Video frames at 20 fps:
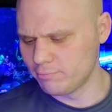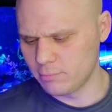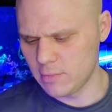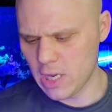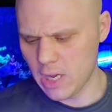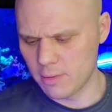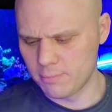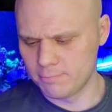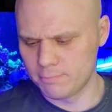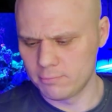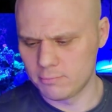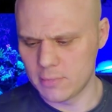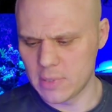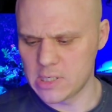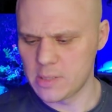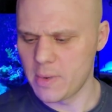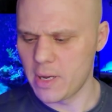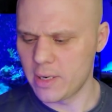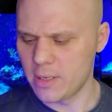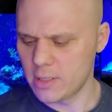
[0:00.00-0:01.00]
Yeah,
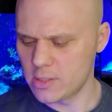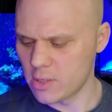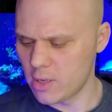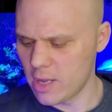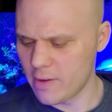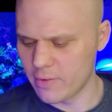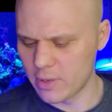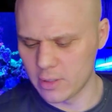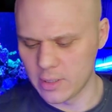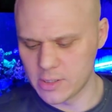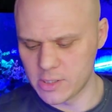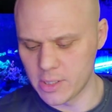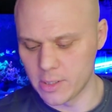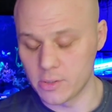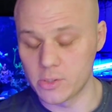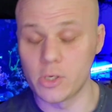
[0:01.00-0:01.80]
that's about it. That's all I have on the list here.